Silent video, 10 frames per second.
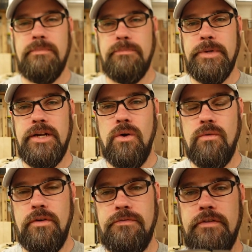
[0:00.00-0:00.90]
a bit
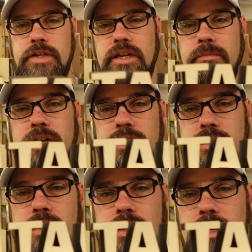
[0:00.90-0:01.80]
over 15
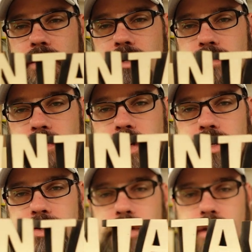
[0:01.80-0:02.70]
minutes to
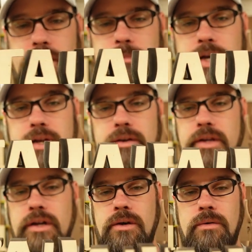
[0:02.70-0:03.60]
finish, but
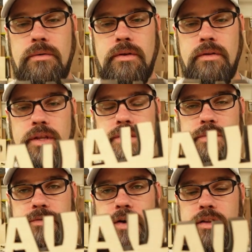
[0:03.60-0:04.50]
you know, this
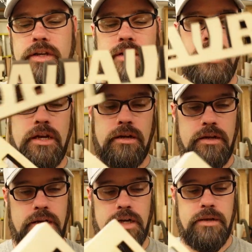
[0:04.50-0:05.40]
was fairly clean.
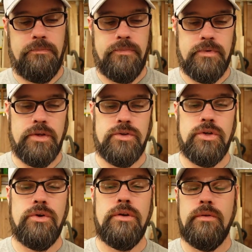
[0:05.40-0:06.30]
Uh,
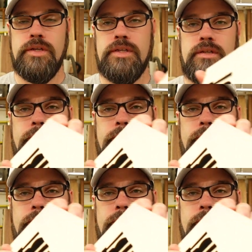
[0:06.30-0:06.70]
show you, this is